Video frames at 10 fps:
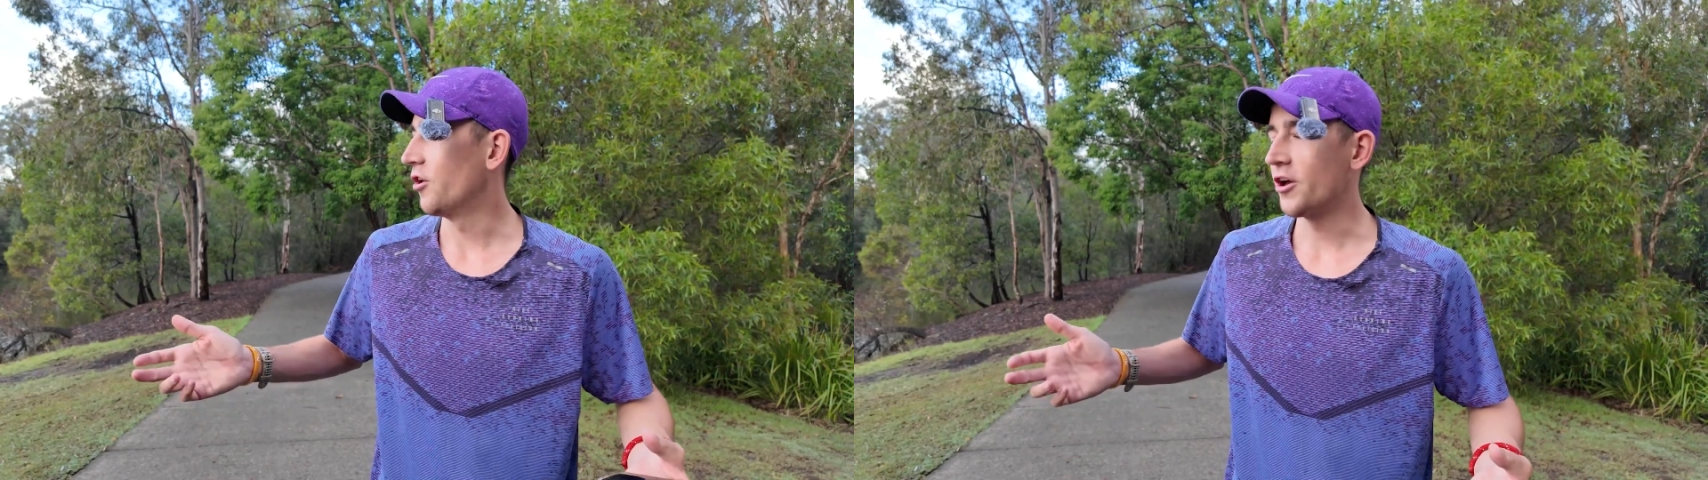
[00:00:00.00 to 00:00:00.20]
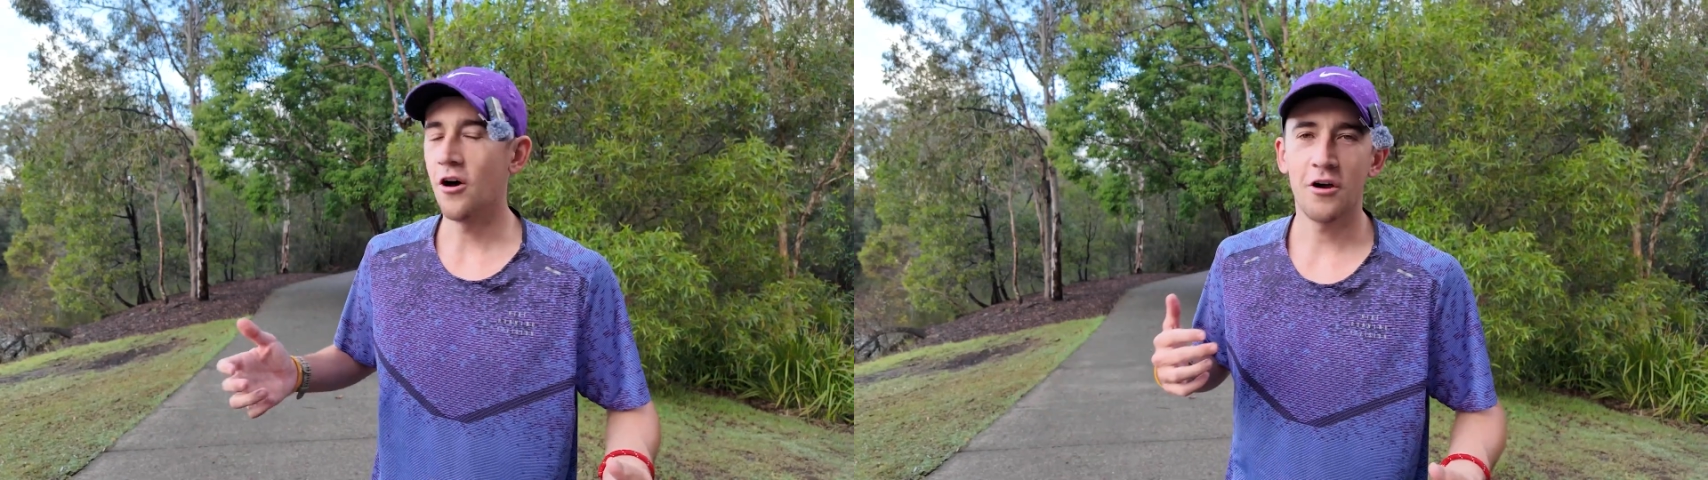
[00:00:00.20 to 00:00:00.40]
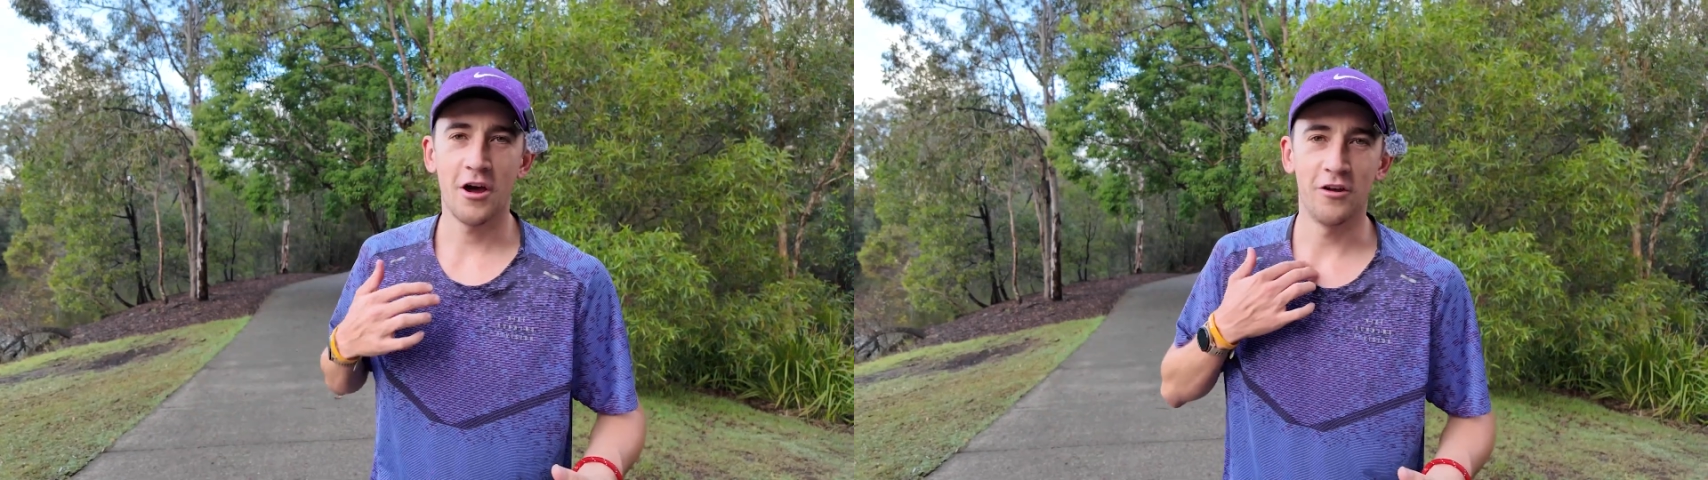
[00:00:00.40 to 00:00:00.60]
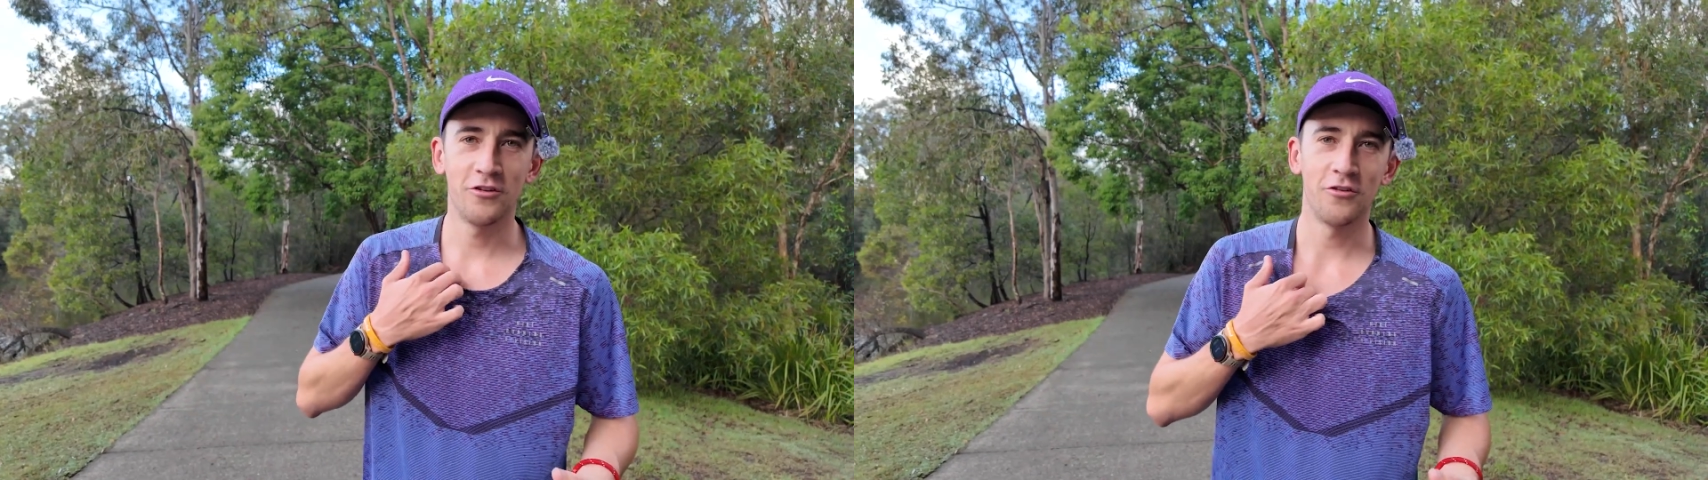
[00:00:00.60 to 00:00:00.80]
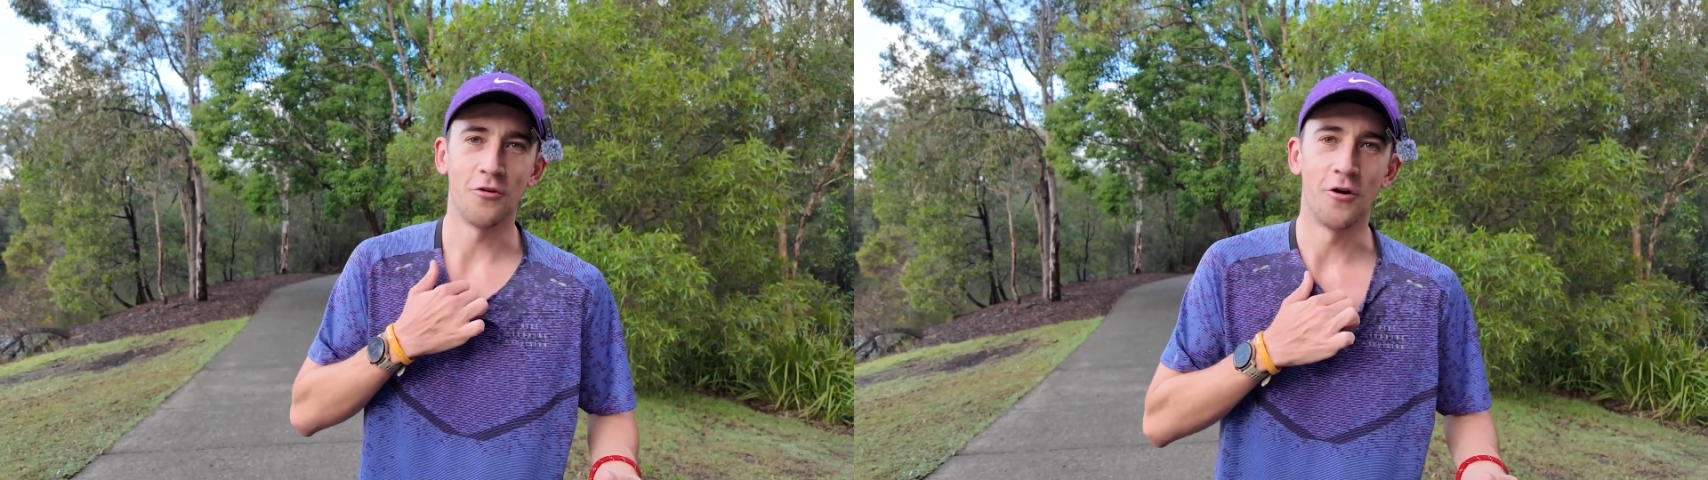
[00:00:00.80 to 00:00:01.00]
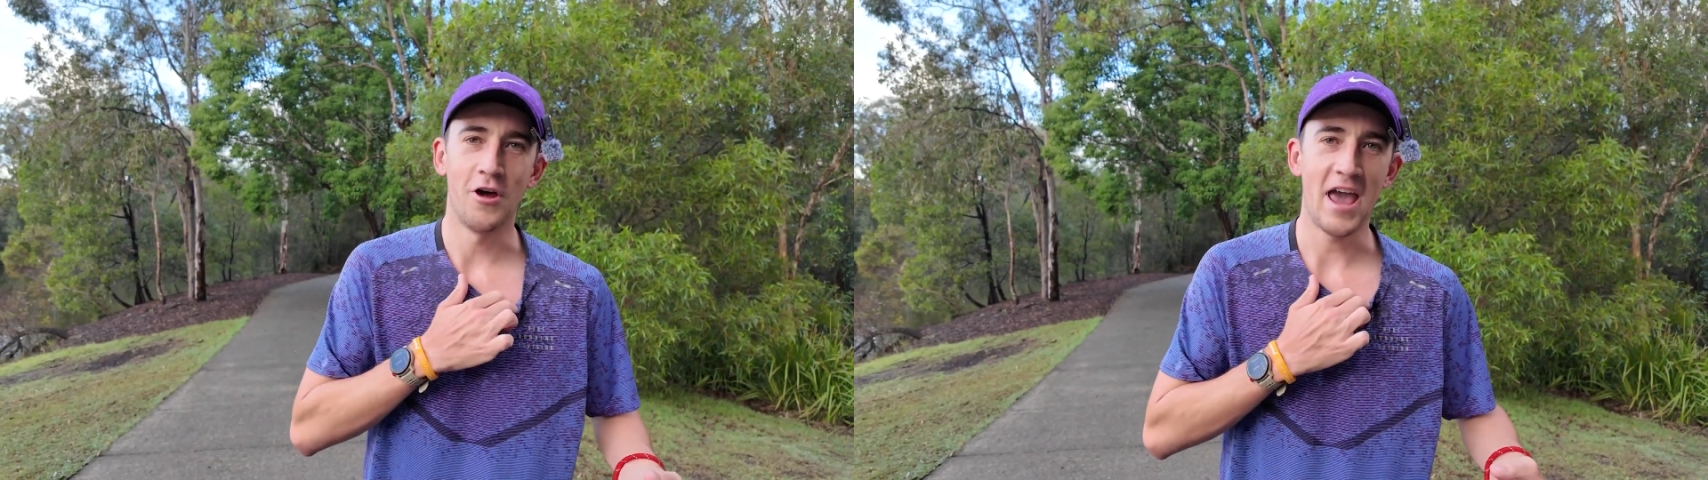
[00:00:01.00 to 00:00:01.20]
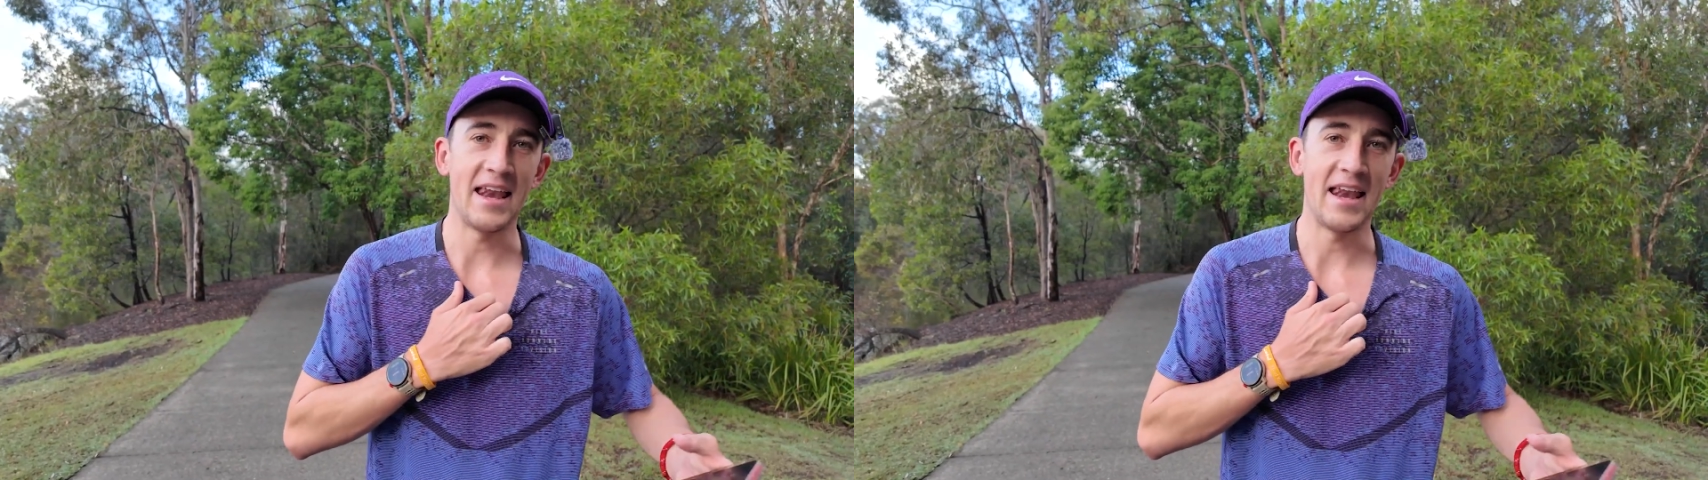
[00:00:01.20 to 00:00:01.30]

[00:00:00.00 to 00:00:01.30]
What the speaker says: on the Gold Coast or